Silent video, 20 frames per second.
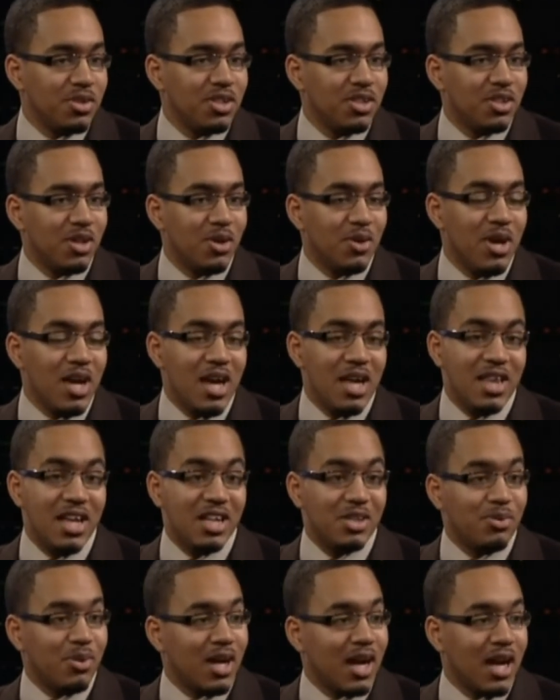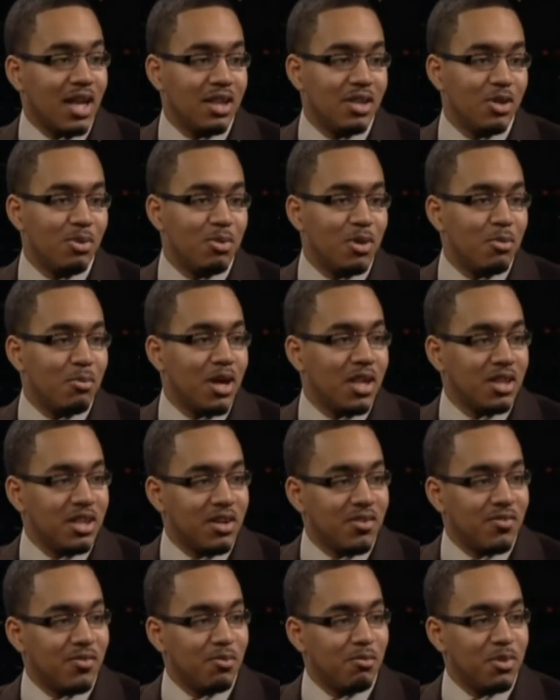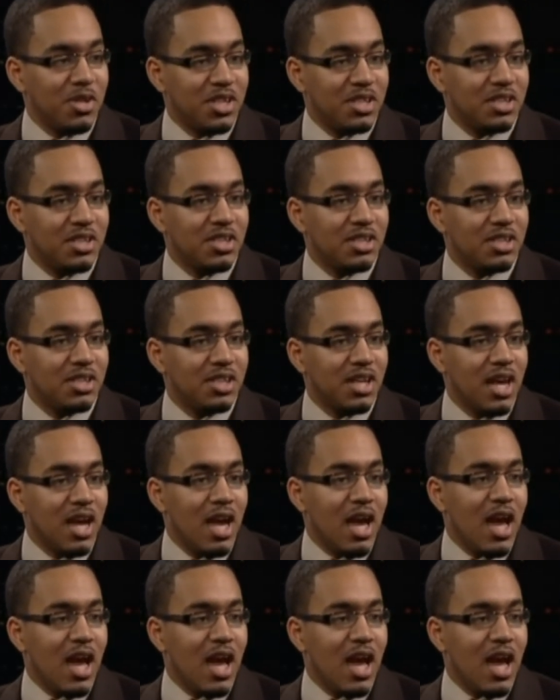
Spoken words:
And so that's where I got a little bit of my love for business.